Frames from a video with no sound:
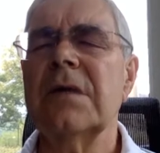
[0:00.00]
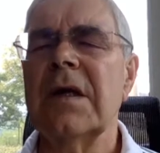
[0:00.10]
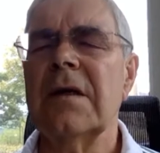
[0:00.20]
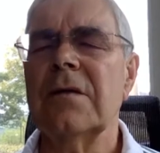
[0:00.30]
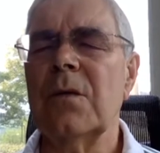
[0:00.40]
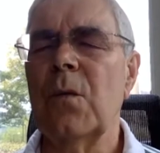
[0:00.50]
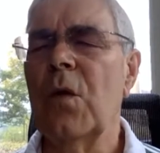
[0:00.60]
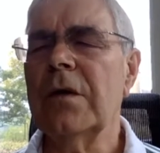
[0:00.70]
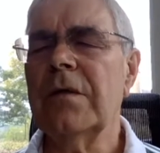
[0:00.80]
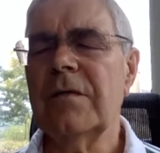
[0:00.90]
Count
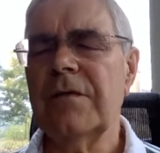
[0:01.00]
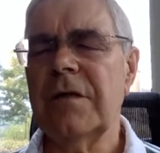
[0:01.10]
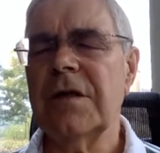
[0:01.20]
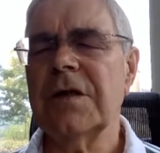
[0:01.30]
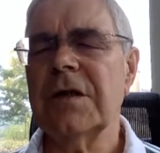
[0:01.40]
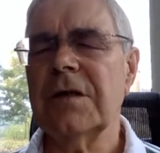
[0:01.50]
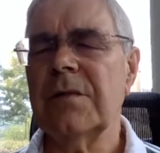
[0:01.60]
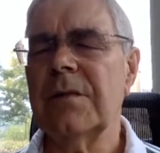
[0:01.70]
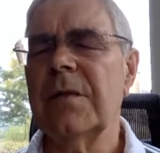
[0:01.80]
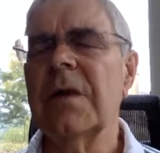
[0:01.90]
1 for each out,
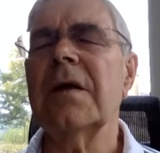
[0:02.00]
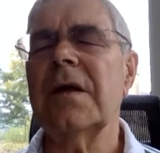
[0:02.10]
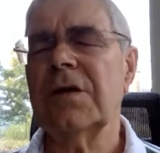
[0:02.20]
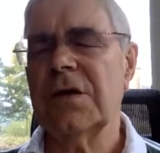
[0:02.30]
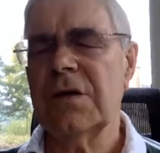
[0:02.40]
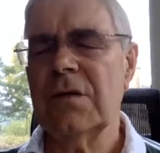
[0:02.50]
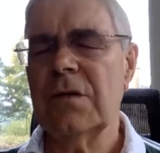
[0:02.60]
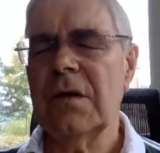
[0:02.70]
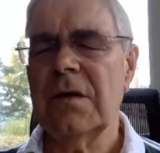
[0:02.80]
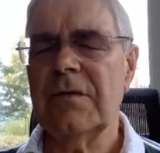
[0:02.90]
and 2
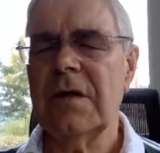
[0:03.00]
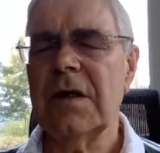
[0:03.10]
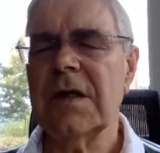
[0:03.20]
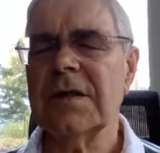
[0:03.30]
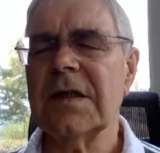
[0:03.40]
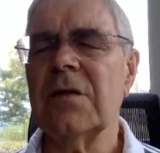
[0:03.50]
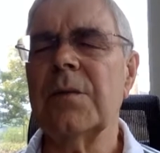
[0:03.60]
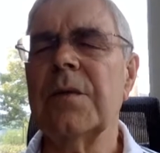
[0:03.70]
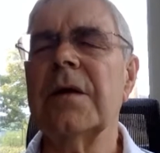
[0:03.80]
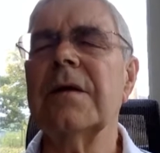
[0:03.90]
for the next out
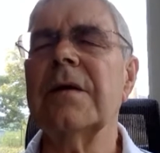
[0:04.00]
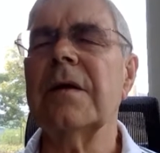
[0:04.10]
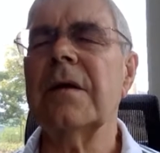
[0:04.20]
breath,